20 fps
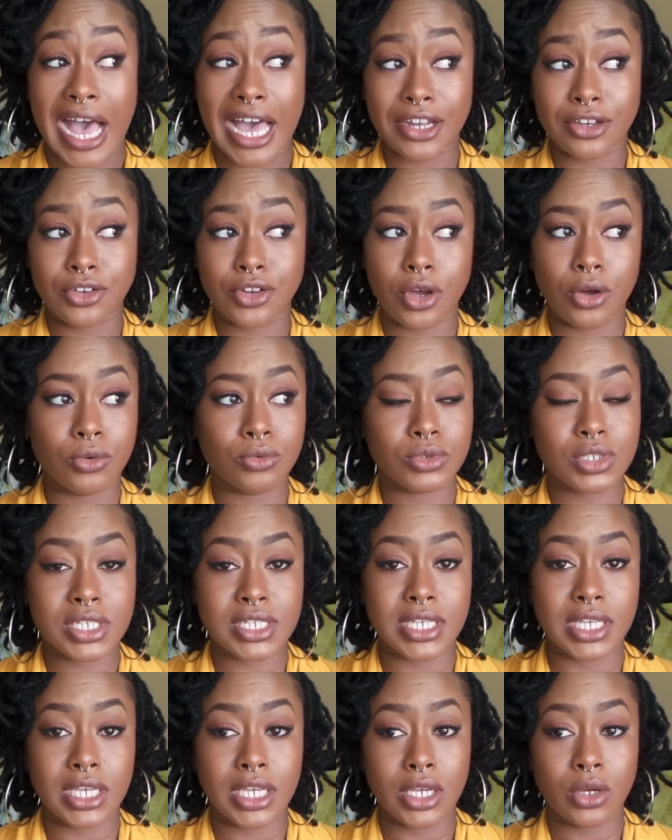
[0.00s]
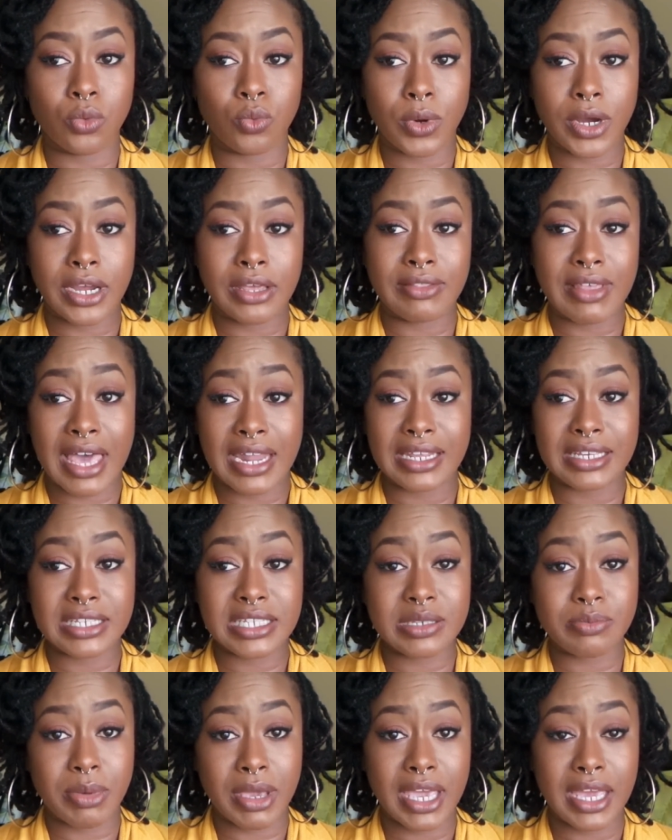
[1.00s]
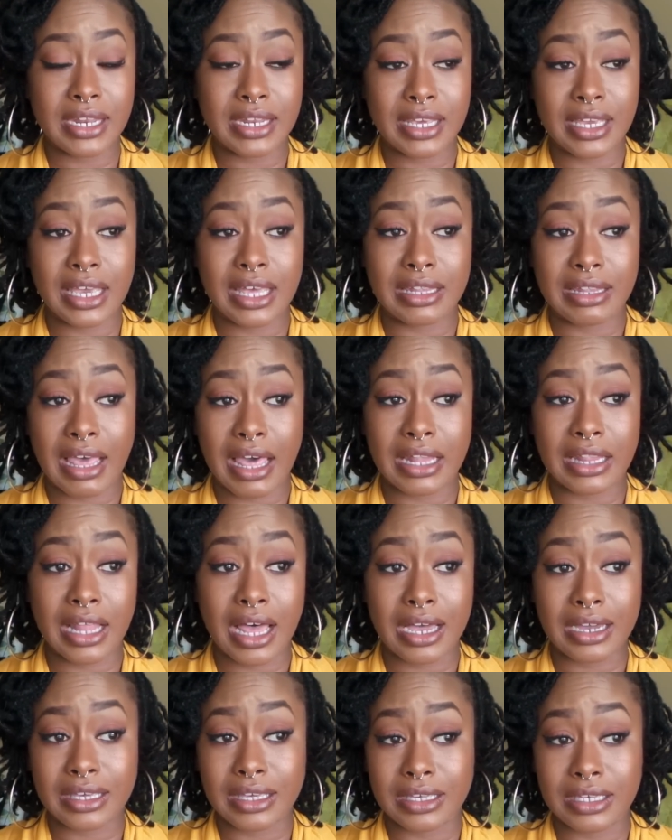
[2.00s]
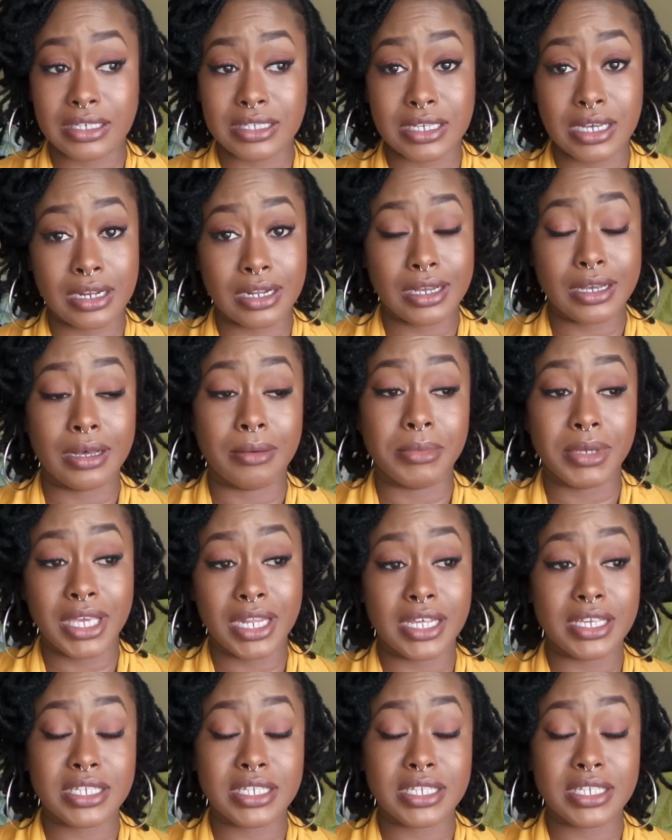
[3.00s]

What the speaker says: I don't see where that expanding and that locking is going to come in,